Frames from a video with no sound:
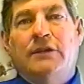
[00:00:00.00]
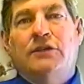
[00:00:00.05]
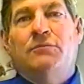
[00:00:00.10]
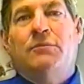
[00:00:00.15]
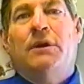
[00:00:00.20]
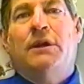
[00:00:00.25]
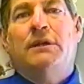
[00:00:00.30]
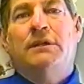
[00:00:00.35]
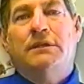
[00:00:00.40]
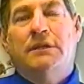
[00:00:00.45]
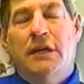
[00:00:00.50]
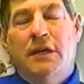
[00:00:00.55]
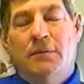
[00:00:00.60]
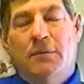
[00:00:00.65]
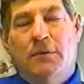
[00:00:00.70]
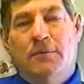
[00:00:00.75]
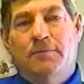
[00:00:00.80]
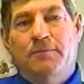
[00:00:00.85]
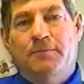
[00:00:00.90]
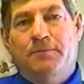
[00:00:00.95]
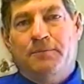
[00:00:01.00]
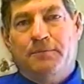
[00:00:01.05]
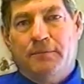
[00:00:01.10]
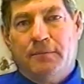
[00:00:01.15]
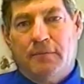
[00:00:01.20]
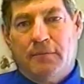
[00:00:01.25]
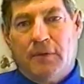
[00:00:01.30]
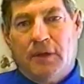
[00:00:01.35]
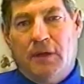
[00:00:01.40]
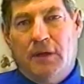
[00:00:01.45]
Precision mining table.
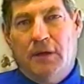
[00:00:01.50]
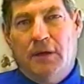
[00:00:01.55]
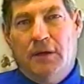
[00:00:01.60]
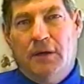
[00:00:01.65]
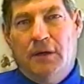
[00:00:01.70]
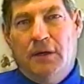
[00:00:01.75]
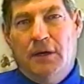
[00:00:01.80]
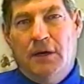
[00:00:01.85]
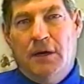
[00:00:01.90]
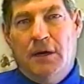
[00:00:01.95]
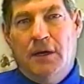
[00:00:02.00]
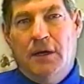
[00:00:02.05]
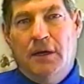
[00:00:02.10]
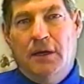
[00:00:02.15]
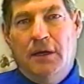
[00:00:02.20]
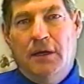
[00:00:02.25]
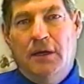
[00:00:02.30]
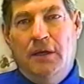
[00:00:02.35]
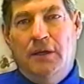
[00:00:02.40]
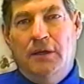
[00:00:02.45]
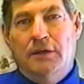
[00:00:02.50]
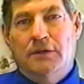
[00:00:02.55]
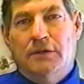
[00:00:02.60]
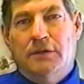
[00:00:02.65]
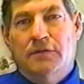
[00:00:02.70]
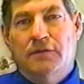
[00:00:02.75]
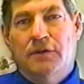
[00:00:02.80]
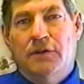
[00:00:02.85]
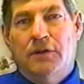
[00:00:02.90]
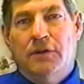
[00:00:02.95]
It is
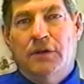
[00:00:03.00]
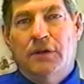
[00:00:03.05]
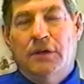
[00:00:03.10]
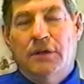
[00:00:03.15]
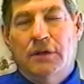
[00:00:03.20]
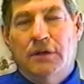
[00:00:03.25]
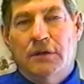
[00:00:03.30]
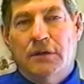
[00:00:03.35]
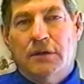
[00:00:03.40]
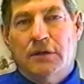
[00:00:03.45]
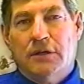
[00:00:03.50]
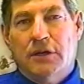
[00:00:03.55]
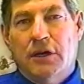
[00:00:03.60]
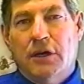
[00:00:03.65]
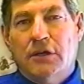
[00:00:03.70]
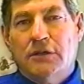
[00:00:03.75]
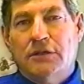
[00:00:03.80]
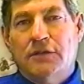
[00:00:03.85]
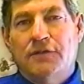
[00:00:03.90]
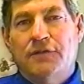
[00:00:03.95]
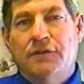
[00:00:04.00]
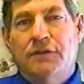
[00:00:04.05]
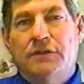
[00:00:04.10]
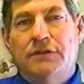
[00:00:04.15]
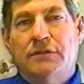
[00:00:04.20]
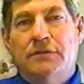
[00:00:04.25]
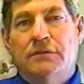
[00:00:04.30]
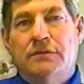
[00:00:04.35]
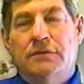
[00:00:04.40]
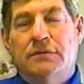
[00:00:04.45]
a very
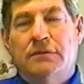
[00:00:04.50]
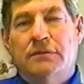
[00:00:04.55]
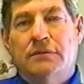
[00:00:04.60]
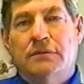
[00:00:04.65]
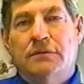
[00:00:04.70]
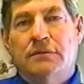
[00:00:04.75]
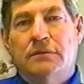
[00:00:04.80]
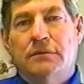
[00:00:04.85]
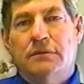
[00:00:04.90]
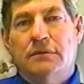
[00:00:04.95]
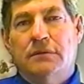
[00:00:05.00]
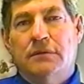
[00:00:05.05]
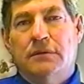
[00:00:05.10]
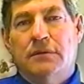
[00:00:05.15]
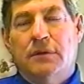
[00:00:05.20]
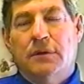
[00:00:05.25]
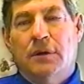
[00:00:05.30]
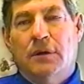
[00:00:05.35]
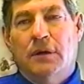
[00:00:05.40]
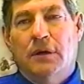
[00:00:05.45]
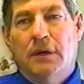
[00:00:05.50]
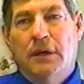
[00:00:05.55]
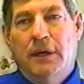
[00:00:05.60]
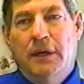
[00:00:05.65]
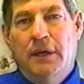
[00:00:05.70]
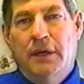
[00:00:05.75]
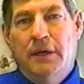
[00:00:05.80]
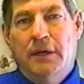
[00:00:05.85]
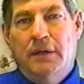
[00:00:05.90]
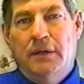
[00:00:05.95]
cost-efficient
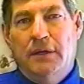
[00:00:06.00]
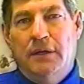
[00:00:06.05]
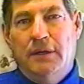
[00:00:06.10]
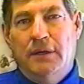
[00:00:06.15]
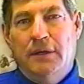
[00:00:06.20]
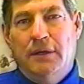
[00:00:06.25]
and